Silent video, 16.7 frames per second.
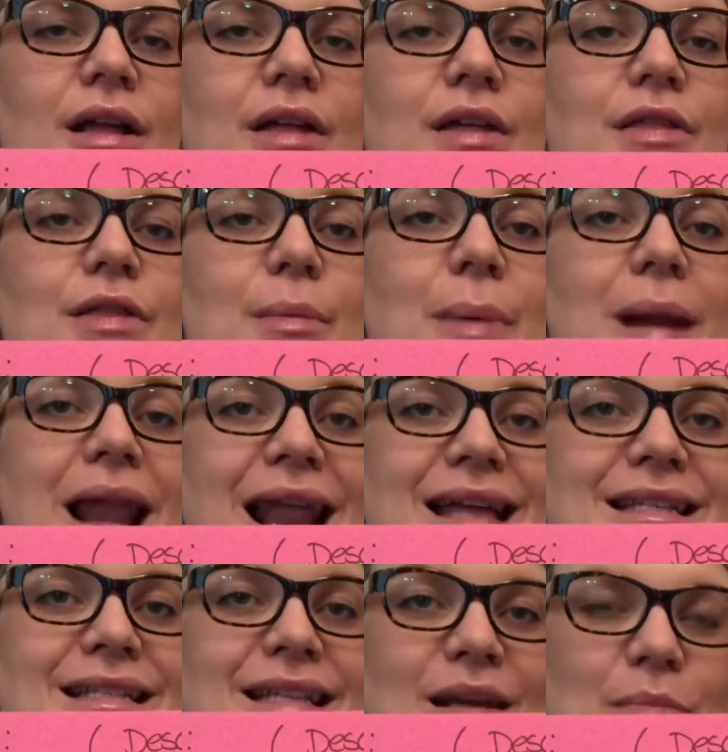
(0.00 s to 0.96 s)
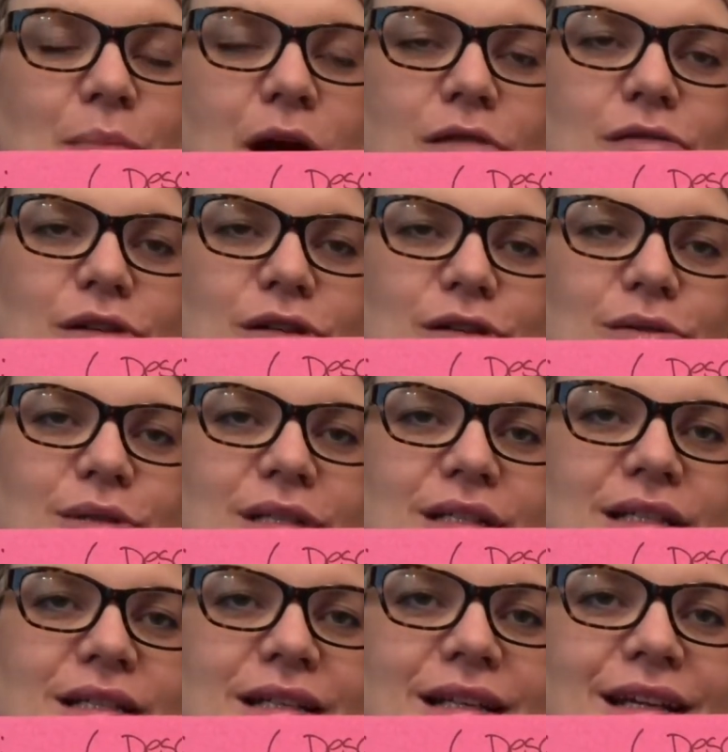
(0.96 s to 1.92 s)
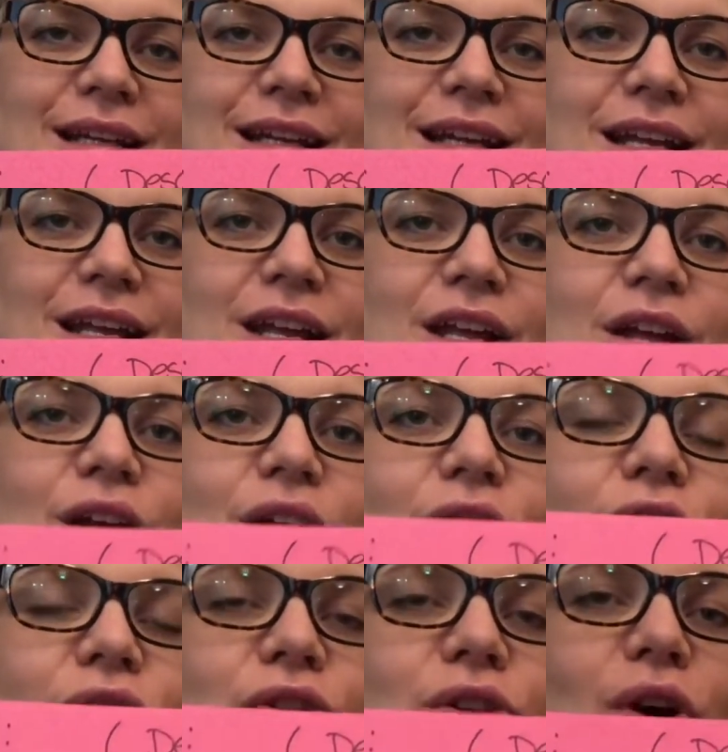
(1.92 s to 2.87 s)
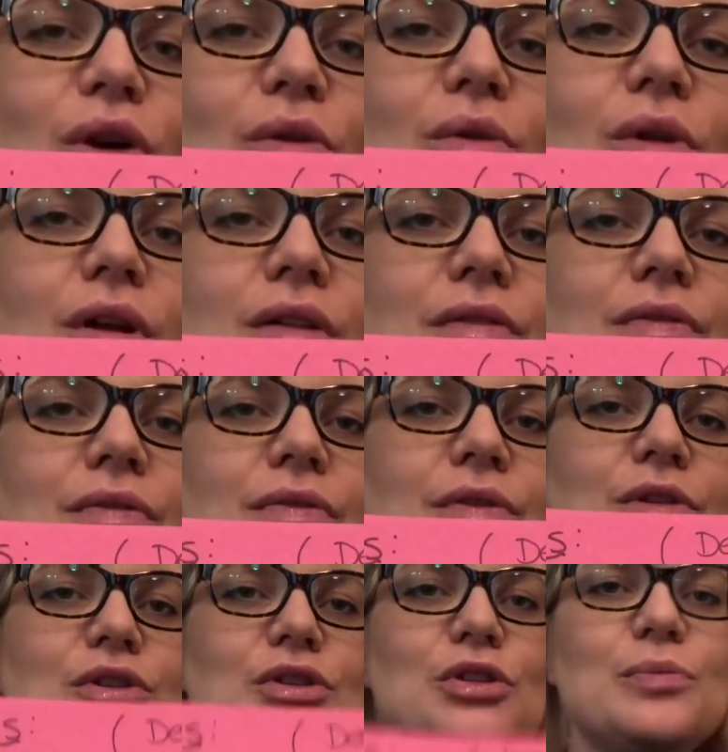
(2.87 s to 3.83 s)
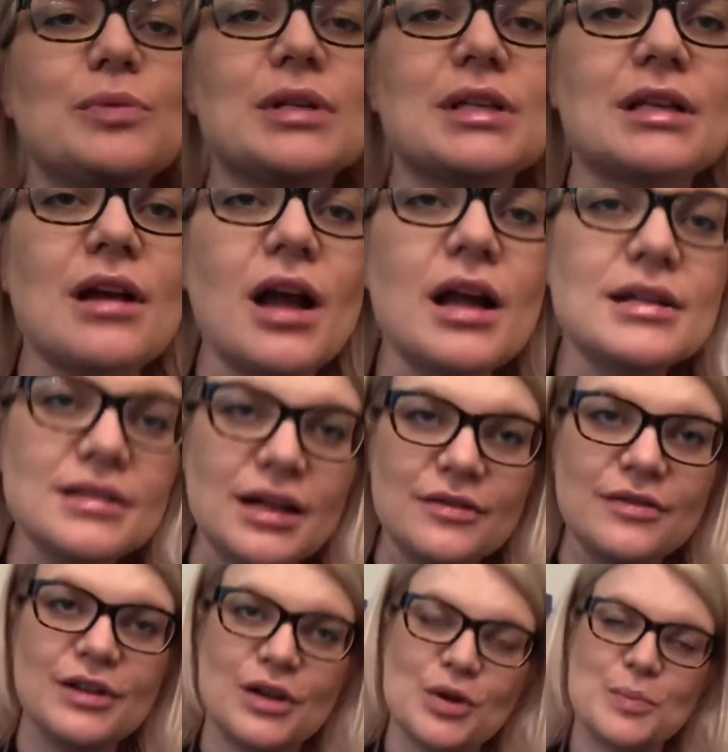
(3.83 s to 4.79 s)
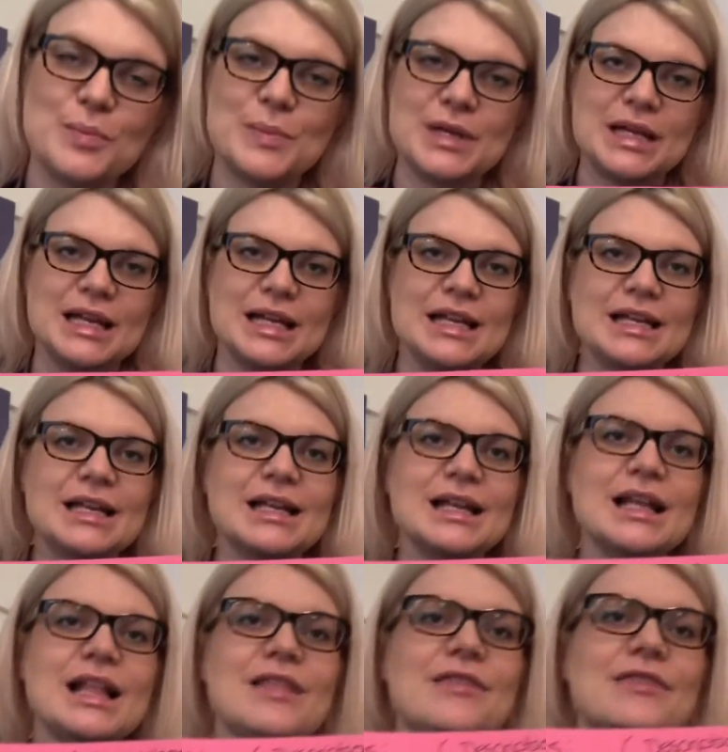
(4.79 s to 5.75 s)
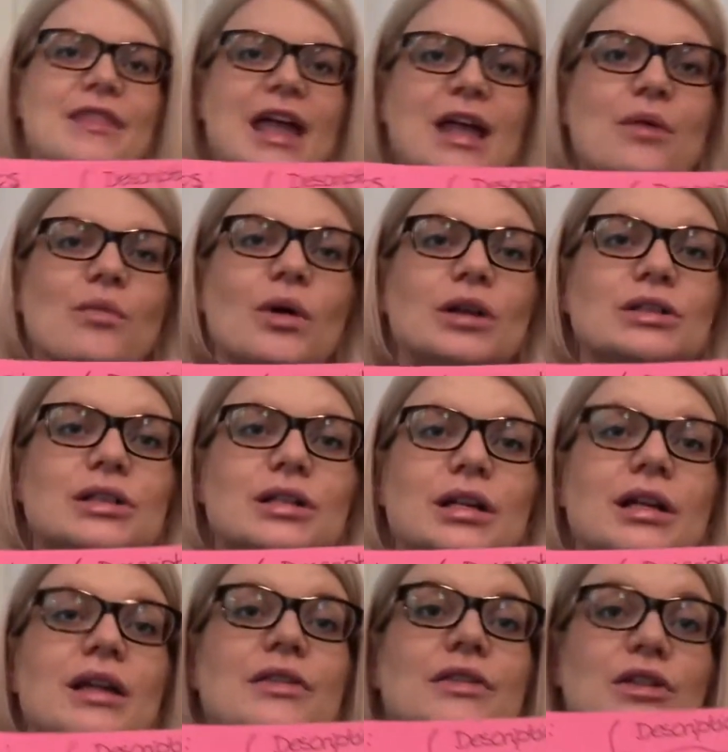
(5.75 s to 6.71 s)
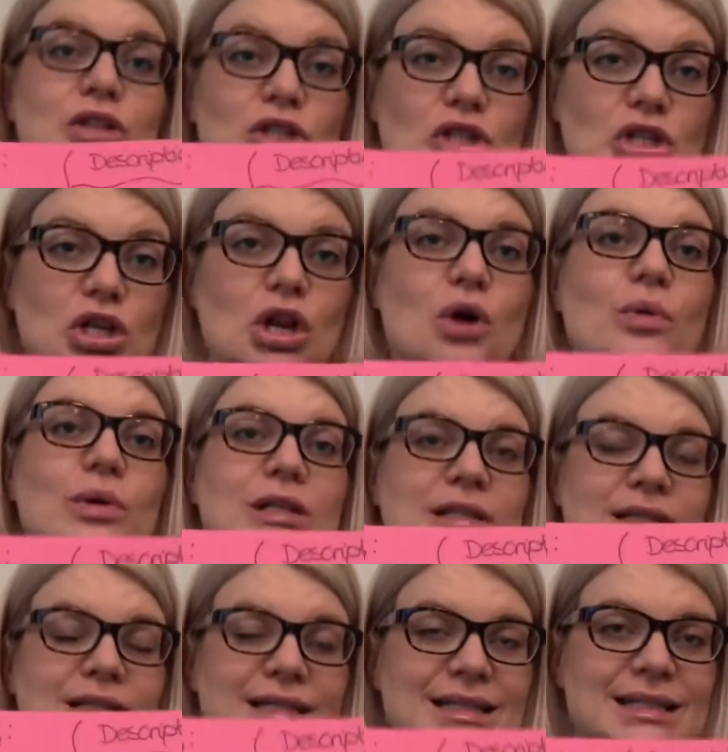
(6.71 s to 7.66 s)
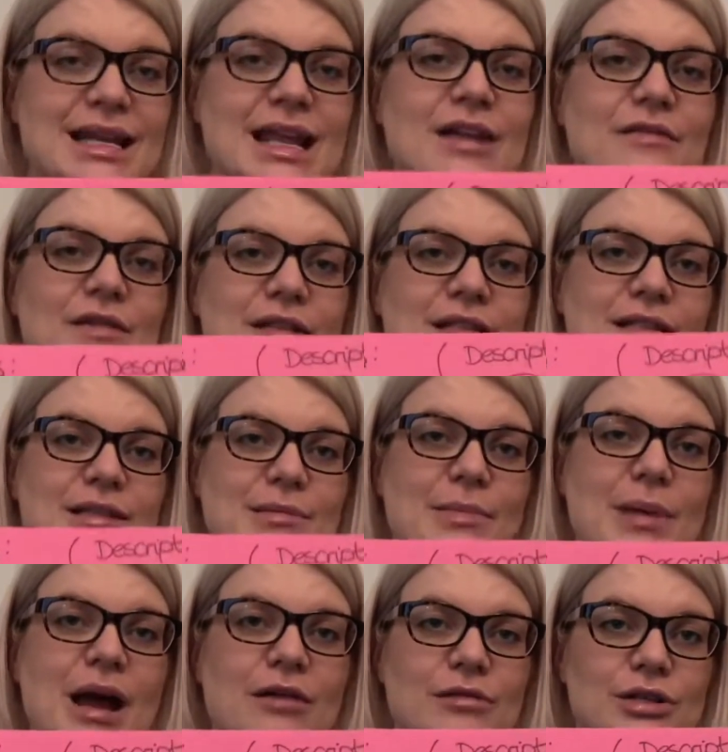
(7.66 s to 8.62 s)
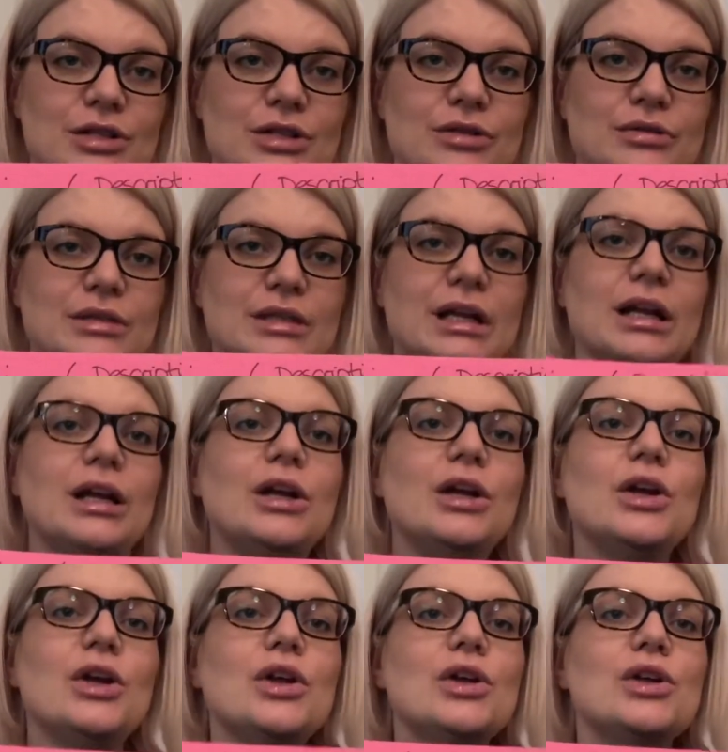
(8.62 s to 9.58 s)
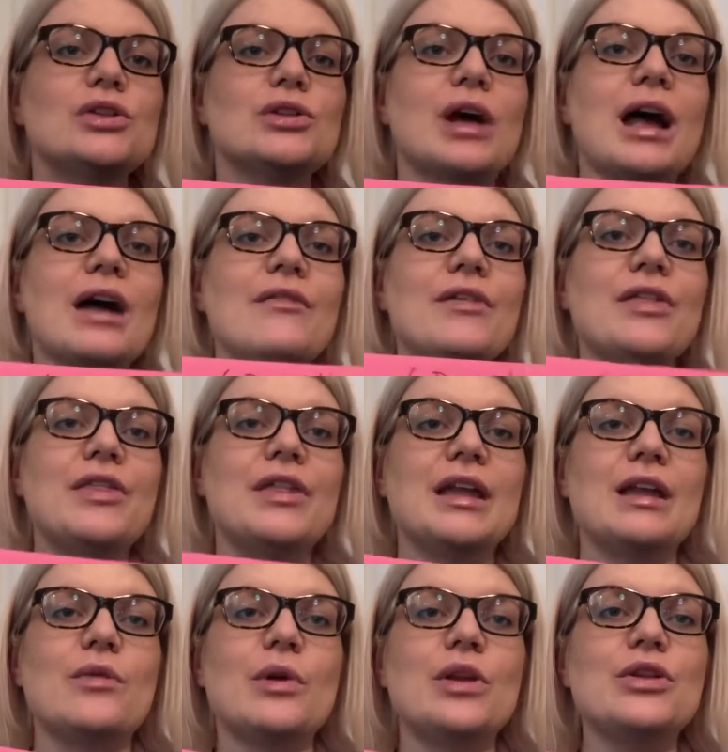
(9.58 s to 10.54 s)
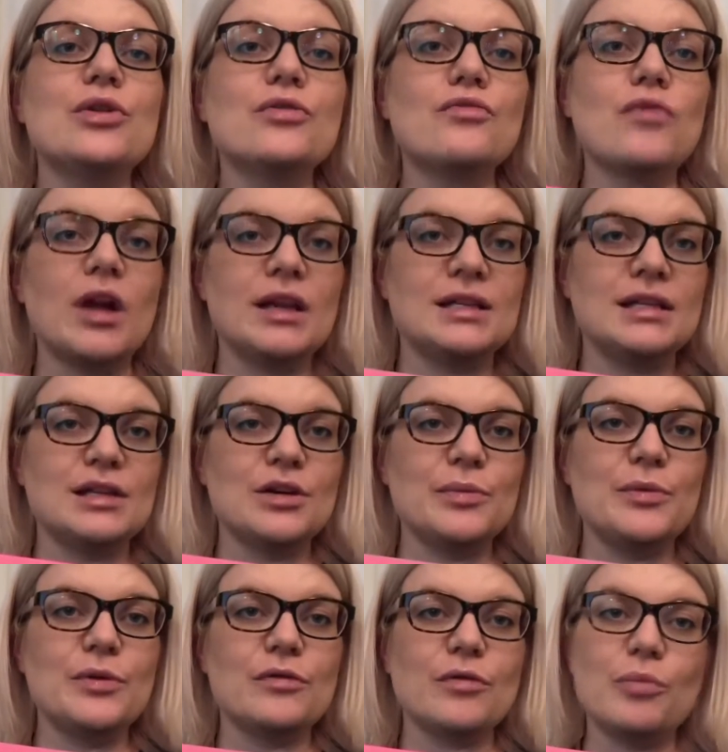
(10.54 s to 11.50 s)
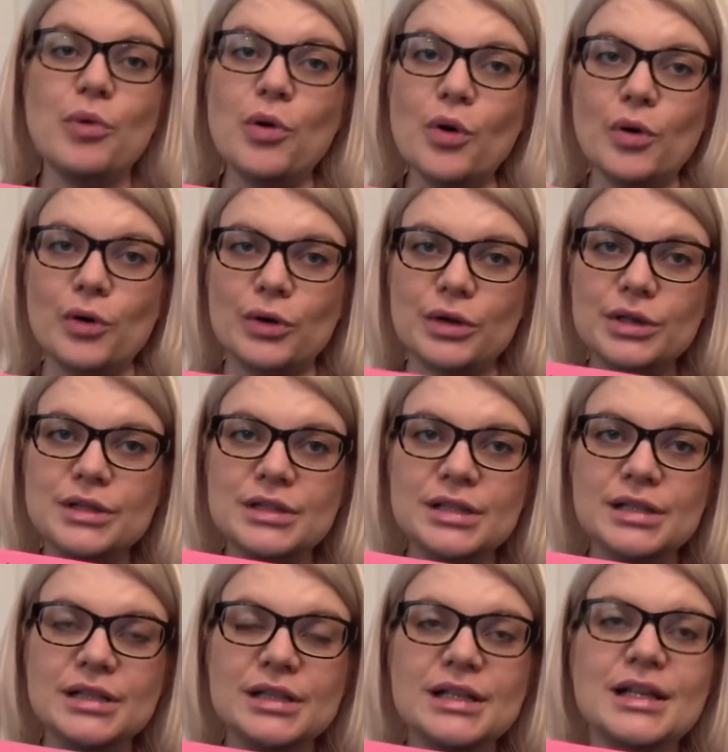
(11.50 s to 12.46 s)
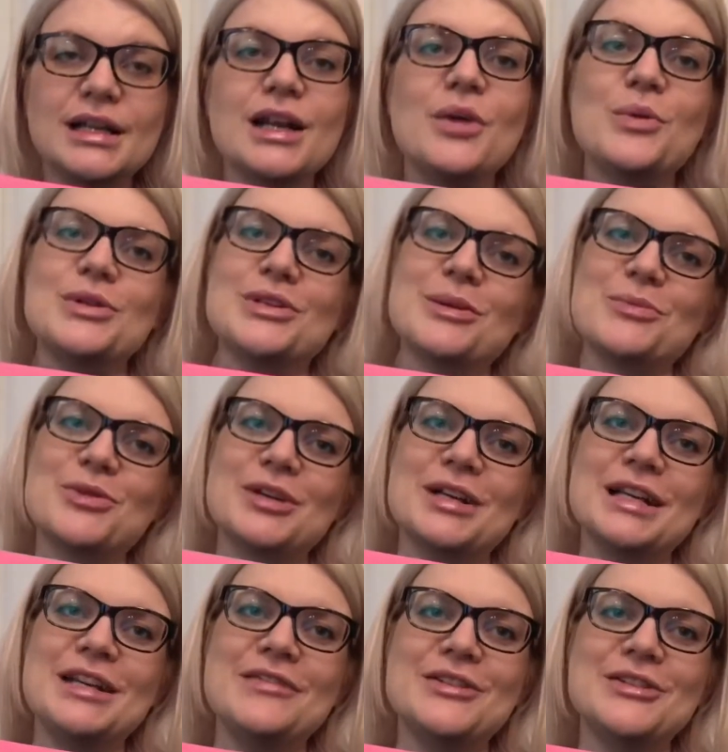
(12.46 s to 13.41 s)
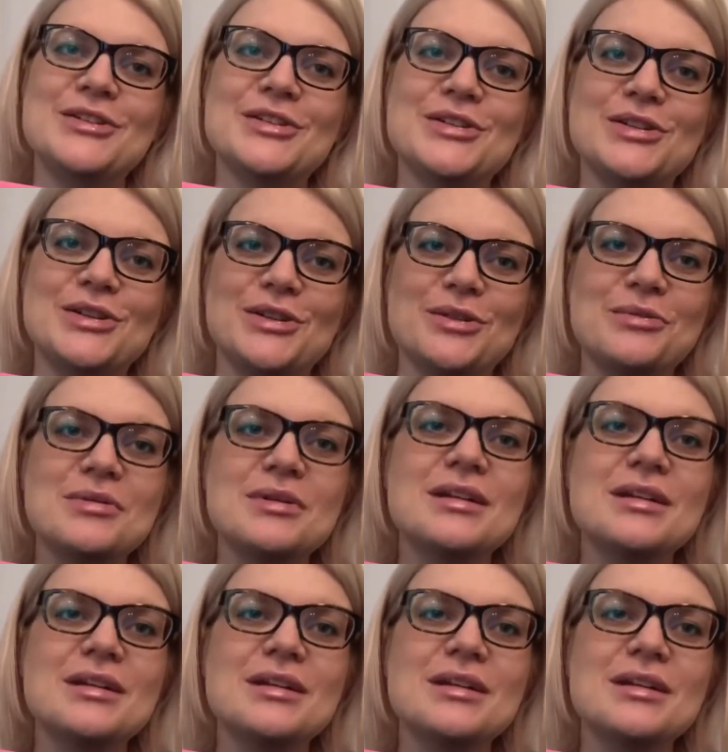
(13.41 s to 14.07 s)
the plastic parachute. So the Super Skydiving Company, they want the slowest, safest parachute. So have a think, when you're writing up your report, which I'm going to leave you to do,